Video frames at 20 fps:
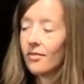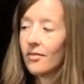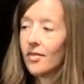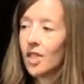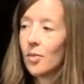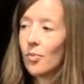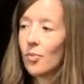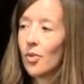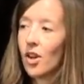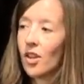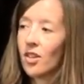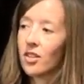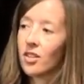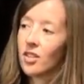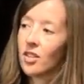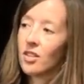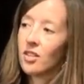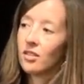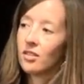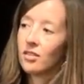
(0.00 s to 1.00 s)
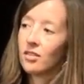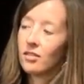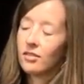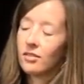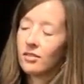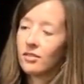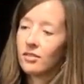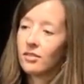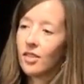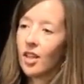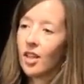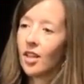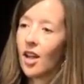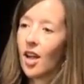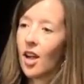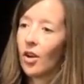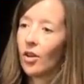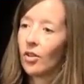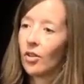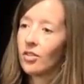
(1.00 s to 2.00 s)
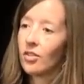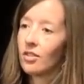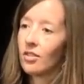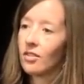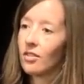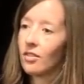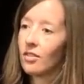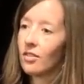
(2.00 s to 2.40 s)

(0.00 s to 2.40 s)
Deep breaths in and out.